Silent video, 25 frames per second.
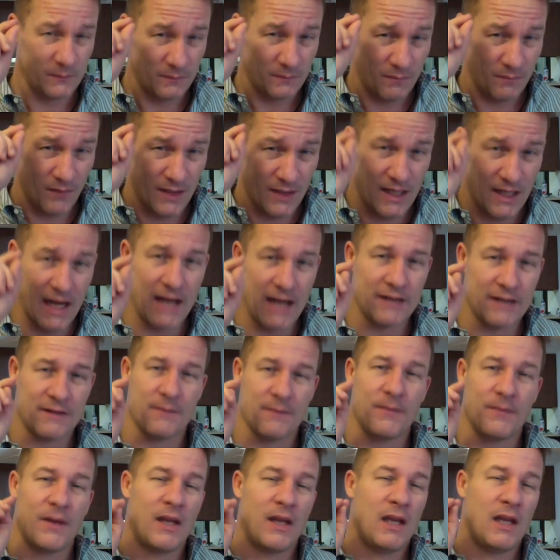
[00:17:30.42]
Guys,
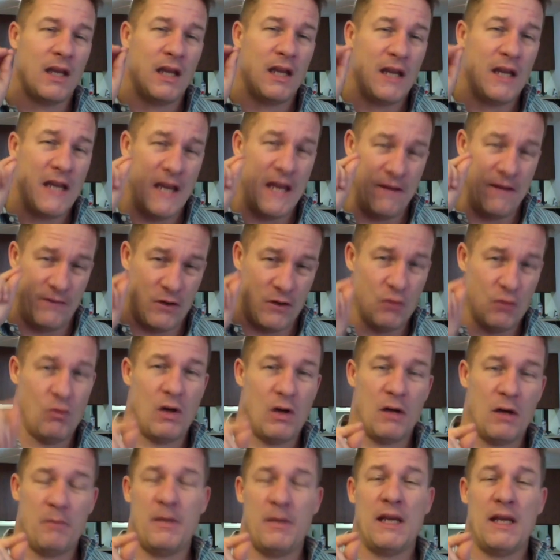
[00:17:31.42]
if you
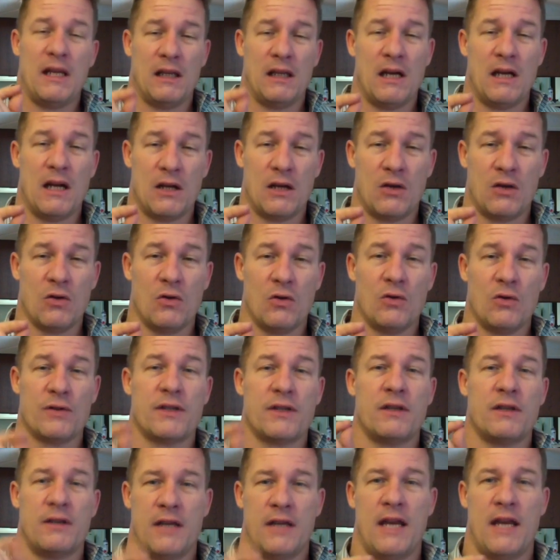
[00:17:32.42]
want to meet a lot of girls,
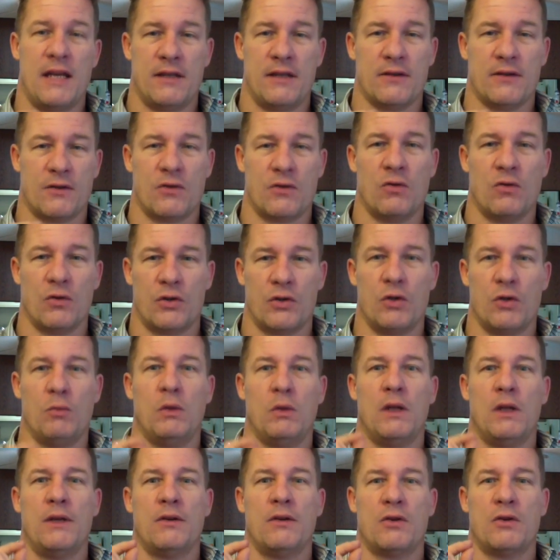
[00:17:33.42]
take this course. You
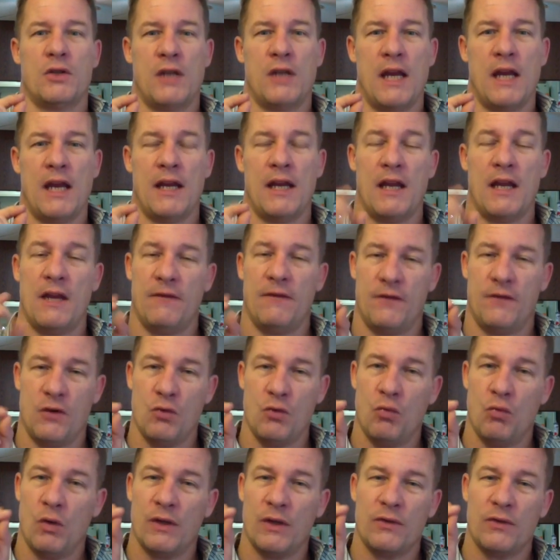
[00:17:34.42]
will understand. If you
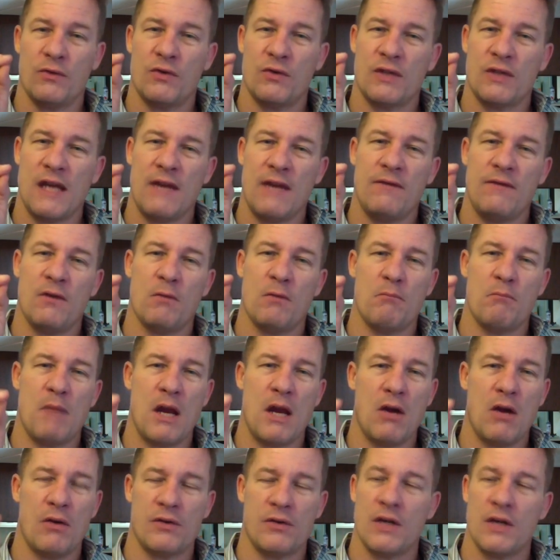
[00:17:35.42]
want to save your
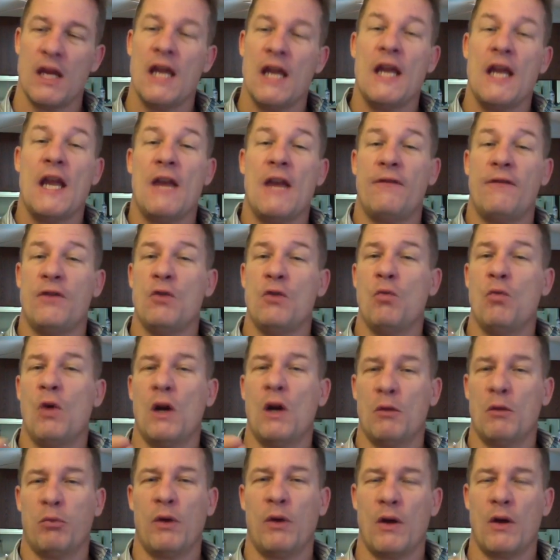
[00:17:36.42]
marriage, if you want
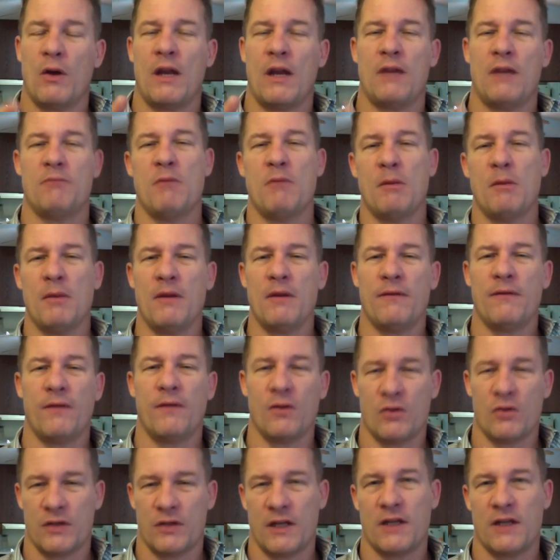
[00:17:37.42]
to bring, okay, remember the
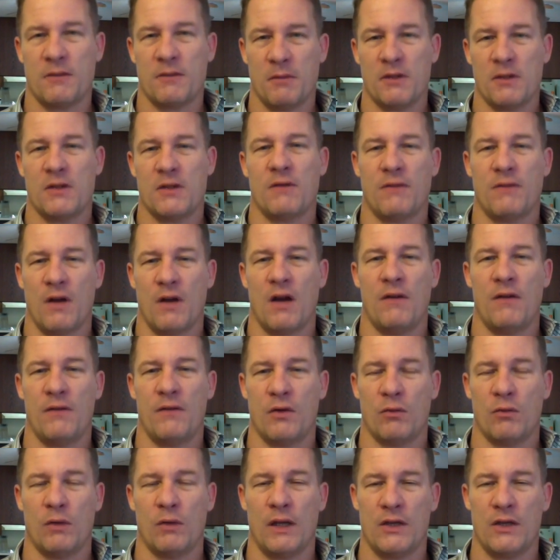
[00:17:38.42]
first 6 months of
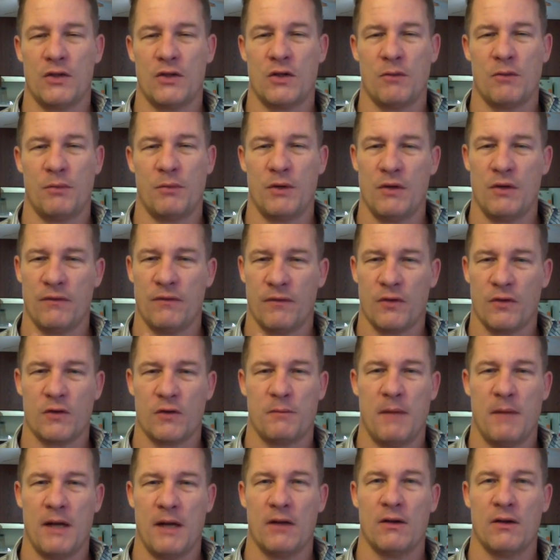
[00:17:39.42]
your relationship when you first
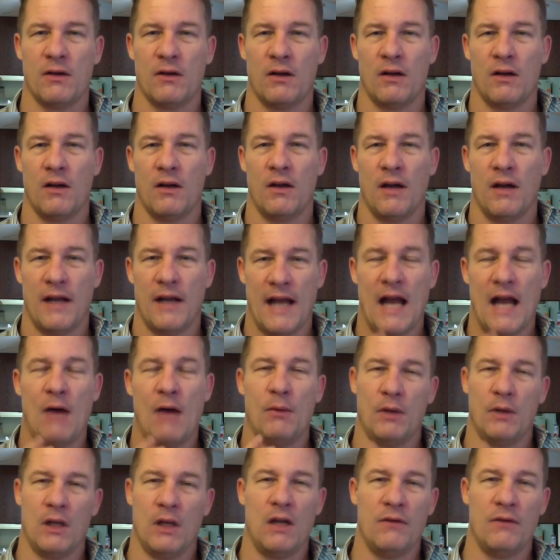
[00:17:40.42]
met her and how
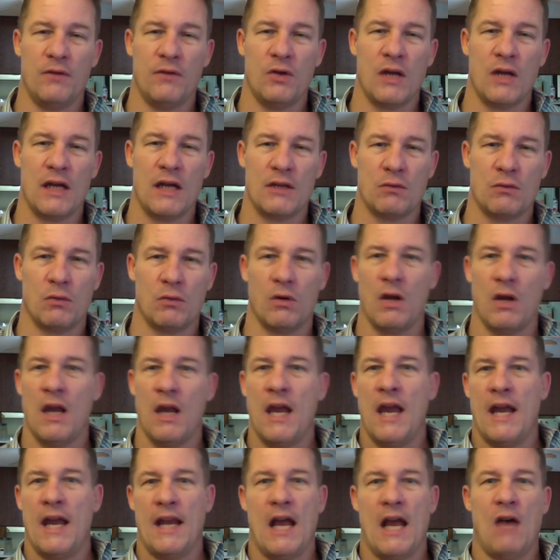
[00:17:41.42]
in love you guys were
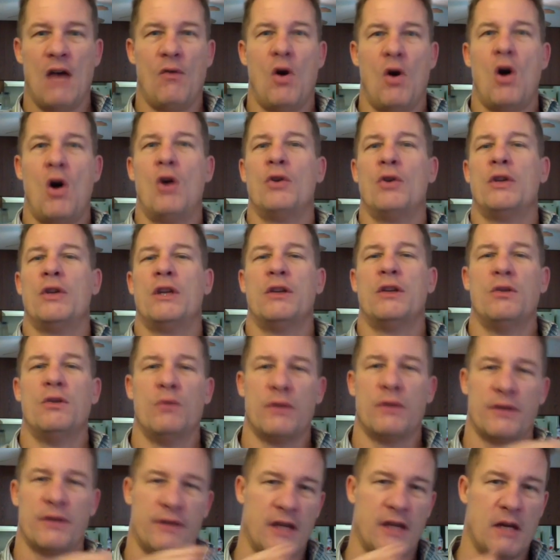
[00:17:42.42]
and how all you could do
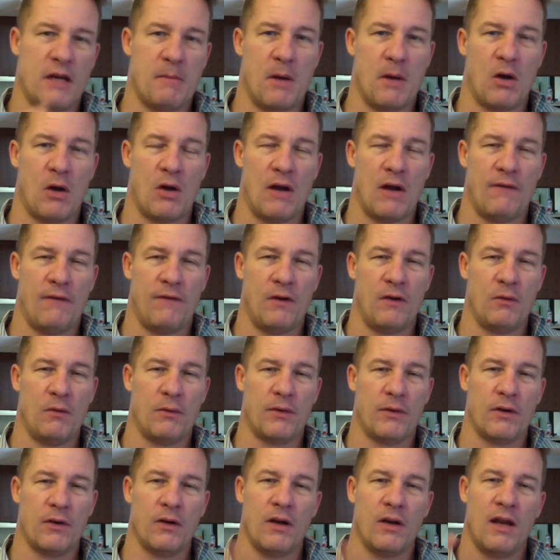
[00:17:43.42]
is think about her and have fun
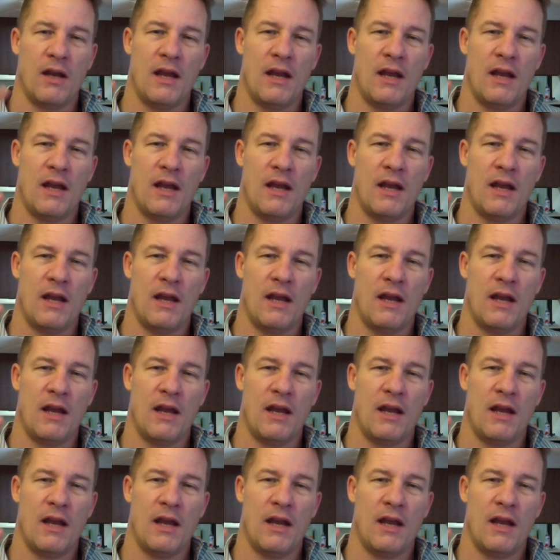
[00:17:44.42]
with her?